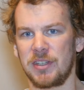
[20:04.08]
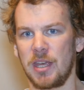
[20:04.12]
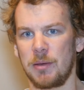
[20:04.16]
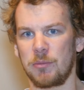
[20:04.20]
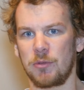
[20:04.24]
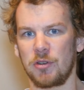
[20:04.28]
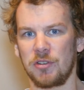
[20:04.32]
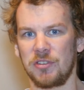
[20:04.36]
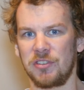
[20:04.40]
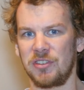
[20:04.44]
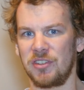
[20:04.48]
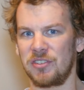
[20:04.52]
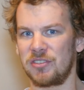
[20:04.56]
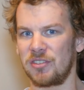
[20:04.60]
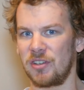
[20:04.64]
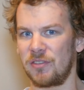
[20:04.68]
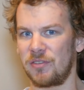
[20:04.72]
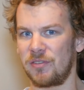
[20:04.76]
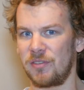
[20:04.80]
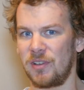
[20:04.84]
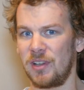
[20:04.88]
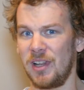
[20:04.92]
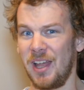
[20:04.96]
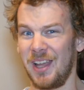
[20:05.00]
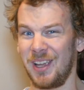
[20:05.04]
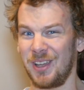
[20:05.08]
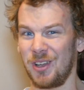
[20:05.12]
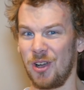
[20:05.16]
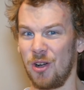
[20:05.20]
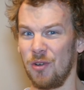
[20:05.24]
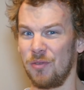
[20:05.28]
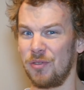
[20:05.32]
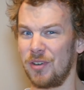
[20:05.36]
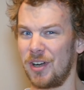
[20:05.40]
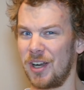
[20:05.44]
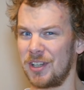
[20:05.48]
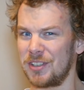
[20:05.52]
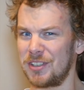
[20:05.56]
game consists of like
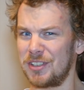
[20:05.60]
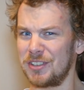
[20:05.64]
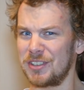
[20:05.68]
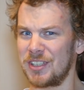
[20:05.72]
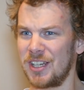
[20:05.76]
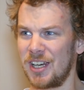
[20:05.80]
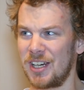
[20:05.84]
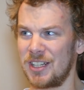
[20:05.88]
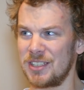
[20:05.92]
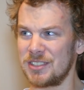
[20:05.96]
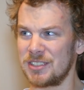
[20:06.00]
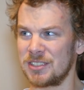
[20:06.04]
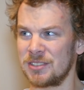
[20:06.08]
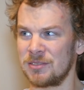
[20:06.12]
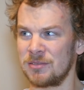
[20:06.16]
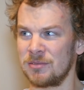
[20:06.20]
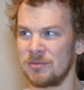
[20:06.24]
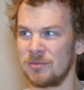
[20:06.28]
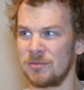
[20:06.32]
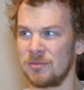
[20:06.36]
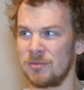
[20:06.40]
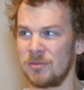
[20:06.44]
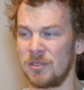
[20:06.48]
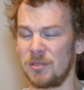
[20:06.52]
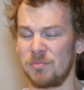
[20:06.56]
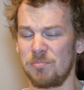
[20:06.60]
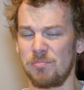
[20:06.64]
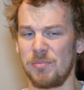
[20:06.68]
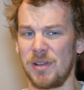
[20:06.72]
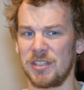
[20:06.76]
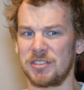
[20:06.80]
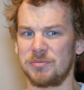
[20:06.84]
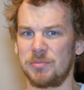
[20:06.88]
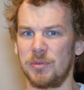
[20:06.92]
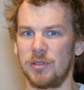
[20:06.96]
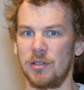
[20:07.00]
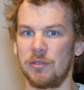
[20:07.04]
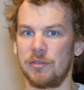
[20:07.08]
over 100 cards.
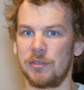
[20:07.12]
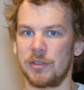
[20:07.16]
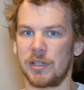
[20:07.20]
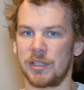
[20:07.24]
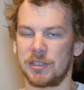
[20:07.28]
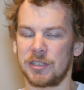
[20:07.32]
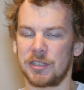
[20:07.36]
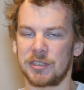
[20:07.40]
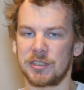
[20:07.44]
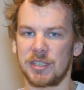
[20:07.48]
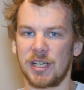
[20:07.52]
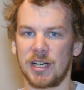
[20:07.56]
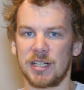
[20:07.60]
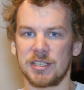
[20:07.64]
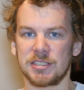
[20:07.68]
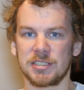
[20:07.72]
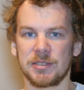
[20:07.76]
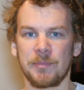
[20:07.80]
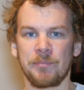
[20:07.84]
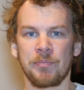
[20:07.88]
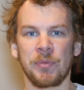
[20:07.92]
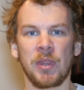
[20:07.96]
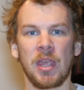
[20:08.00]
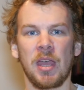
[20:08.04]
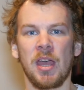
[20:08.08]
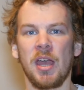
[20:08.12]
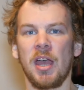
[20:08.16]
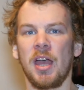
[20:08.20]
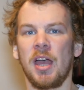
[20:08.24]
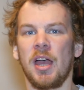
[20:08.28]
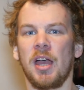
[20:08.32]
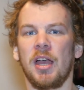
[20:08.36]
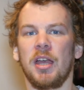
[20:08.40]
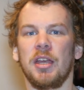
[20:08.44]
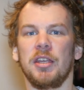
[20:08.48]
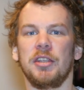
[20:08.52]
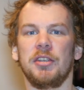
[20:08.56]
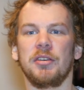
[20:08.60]
Must be over 100 cards.
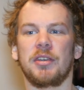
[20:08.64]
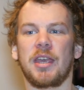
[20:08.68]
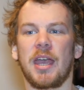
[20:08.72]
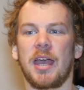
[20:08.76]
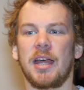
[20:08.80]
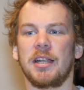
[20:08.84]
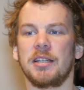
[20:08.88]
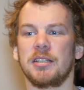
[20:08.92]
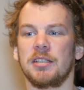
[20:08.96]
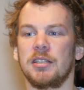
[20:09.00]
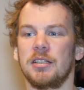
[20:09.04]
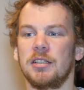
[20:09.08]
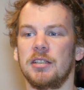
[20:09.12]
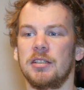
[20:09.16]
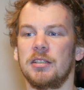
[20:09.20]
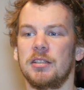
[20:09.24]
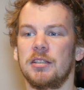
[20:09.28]
You can